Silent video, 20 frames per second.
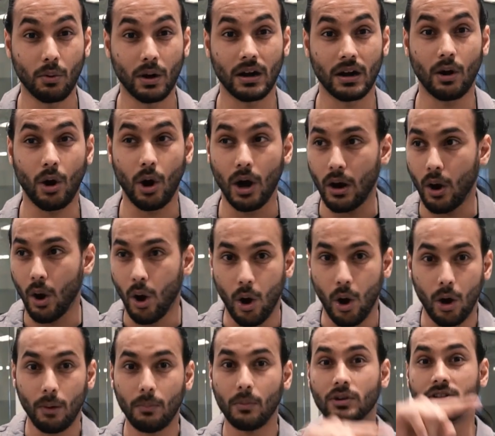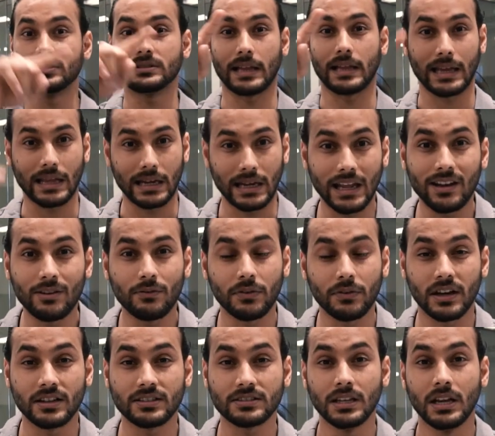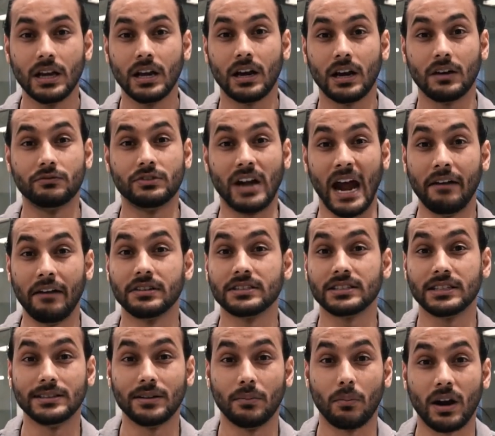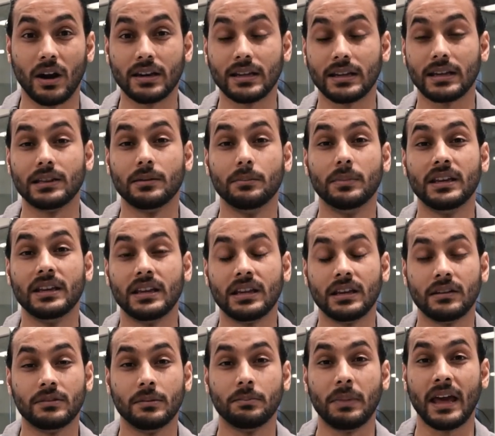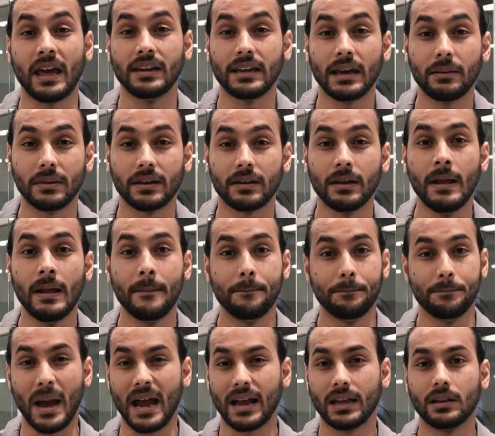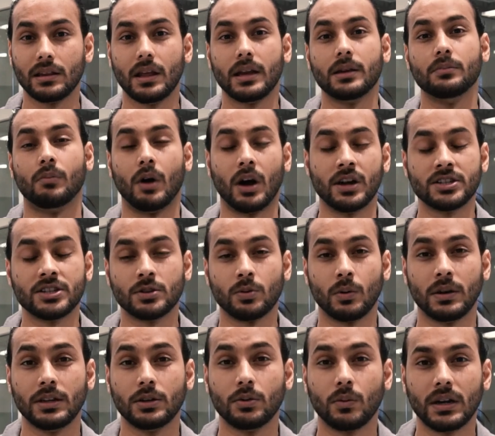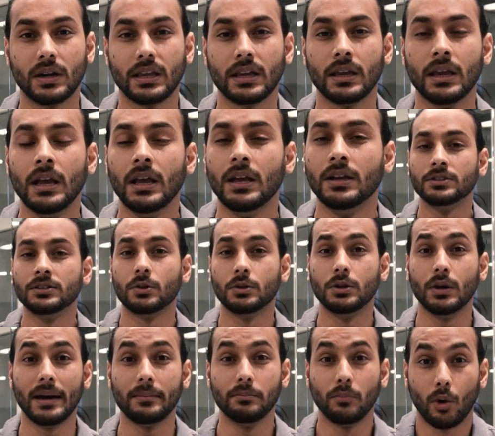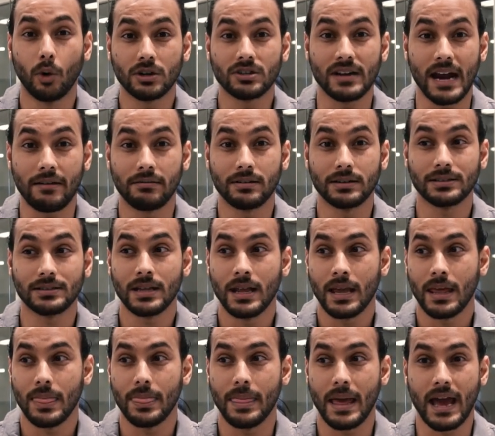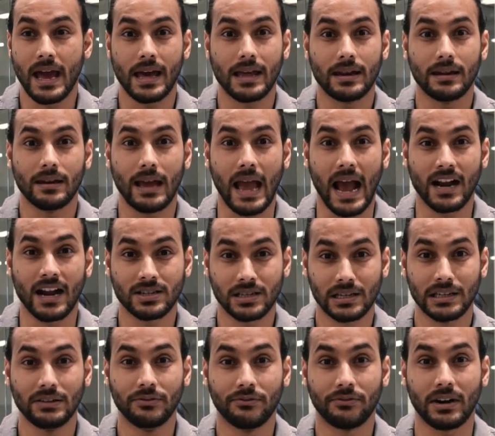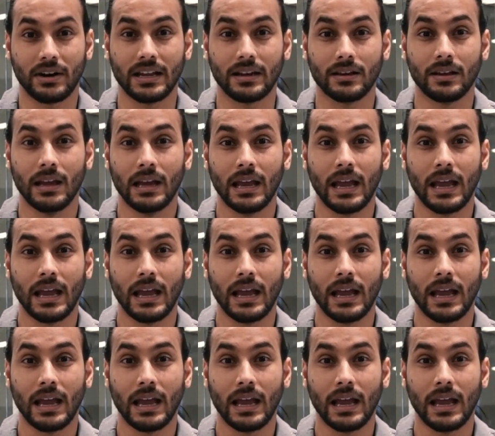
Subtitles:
were almost like an influx of drivers in the market at the beginning of the pandemic, back in like March 2020. So you had more drivers than actually freight.